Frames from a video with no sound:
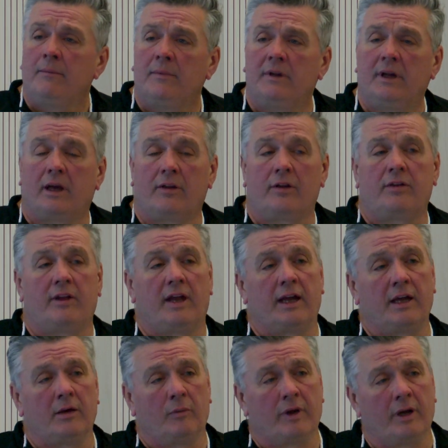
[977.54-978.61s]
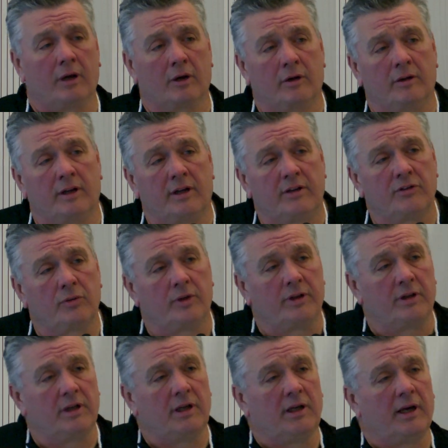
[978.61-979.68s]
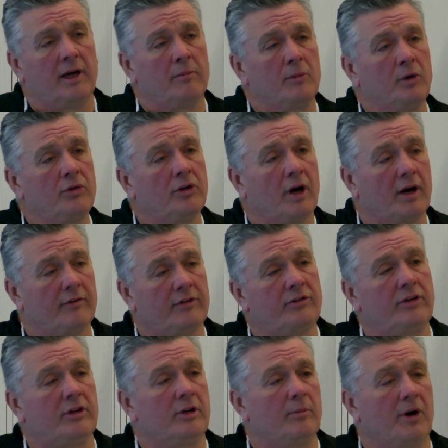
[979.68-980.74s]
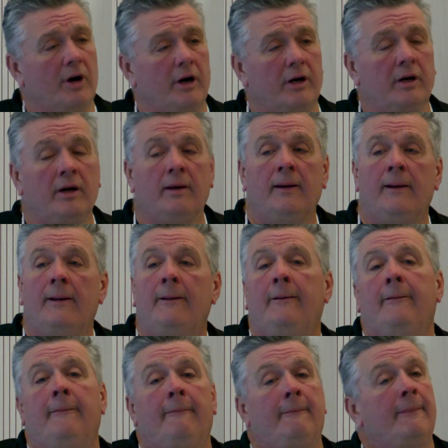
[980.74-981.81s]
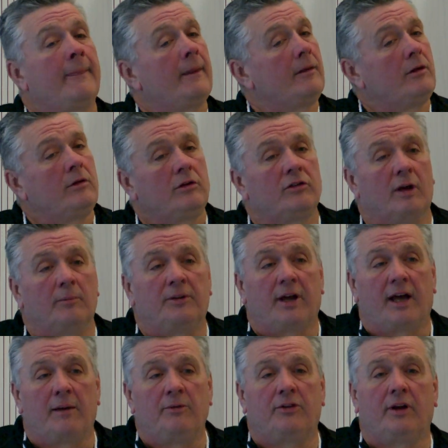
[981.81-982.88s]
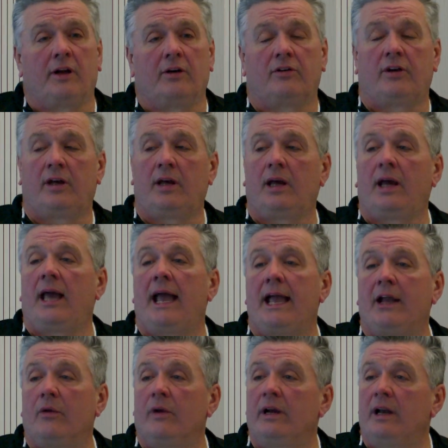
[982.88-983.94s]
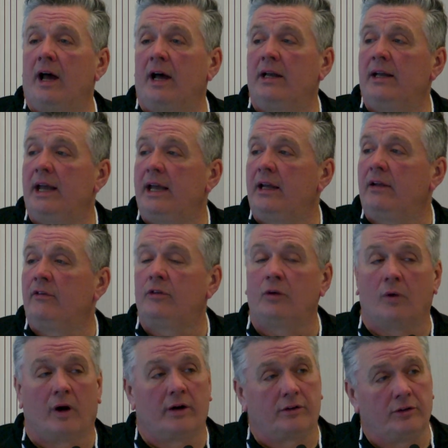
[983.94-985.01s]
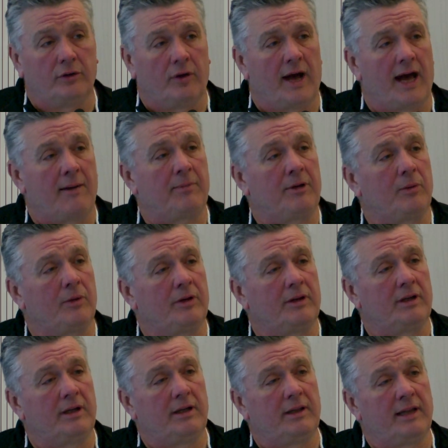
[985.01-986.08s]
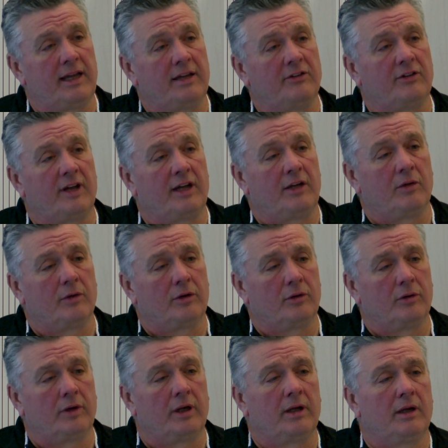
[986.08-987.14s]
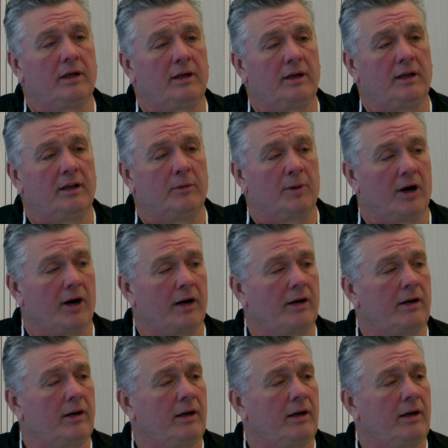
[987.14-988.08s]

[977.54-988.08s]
The other thing, and we learned this with the moose harvest in the park, sometimes there's angry non-natives who aren't too happy with the things that you are doing in the park.